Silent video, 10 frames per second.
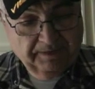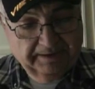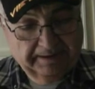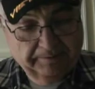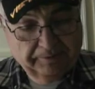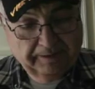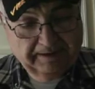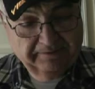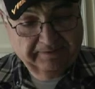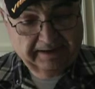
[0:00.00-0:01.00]
Democrat
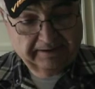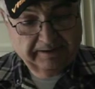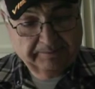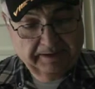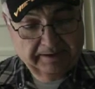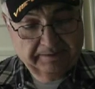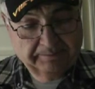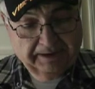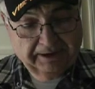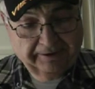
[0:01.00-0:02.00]
Nevada, and, and
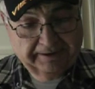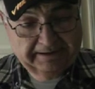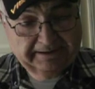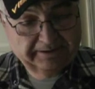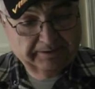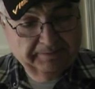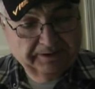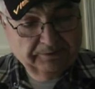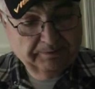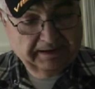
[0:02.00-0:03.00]
Minority Leader
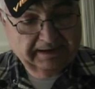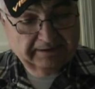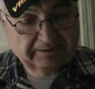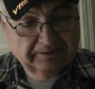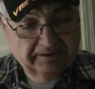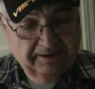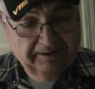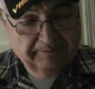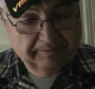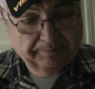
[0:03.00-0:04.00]
Mitch McConnell,
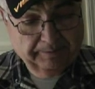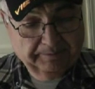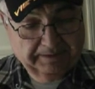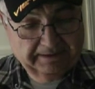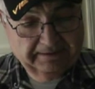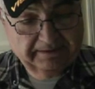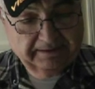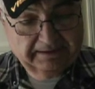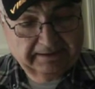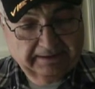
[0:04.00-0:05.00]
Republican
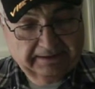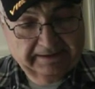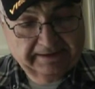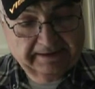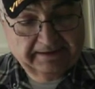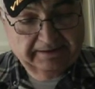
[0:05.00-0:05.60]
Kentucky, said